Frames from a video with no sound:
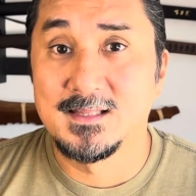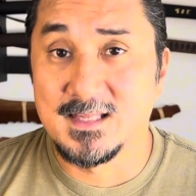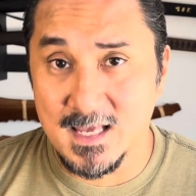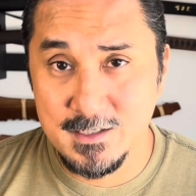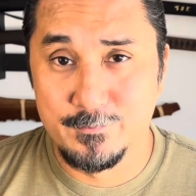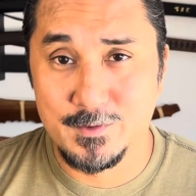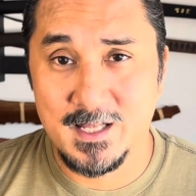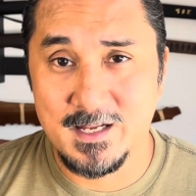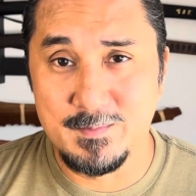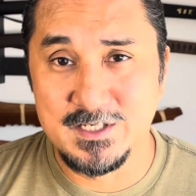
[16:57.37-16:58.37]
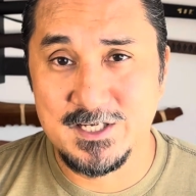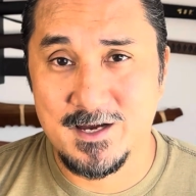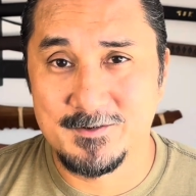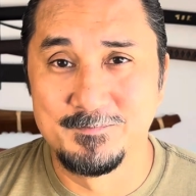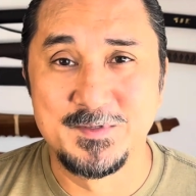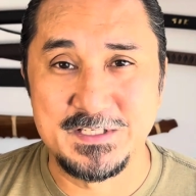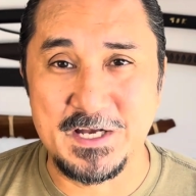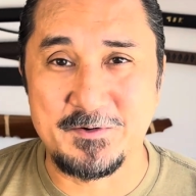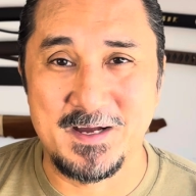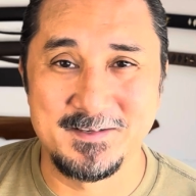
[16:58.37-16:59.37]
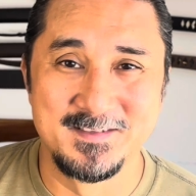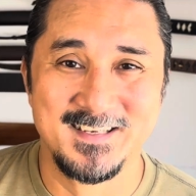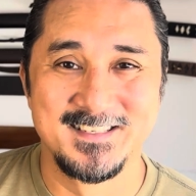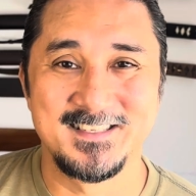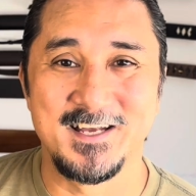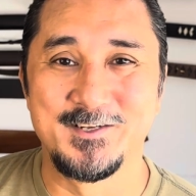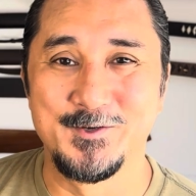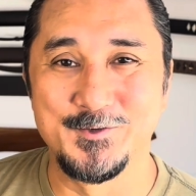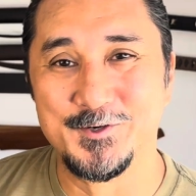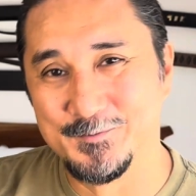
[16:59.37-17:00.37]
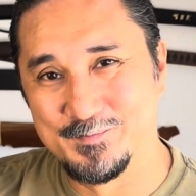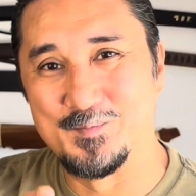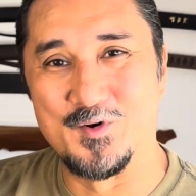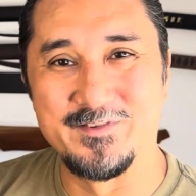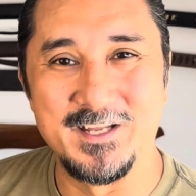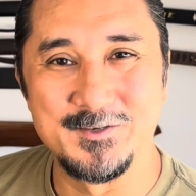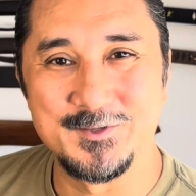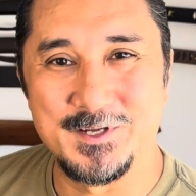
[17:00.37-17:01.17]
Thank you for letting me share. Stick around, stay tuned. More videos to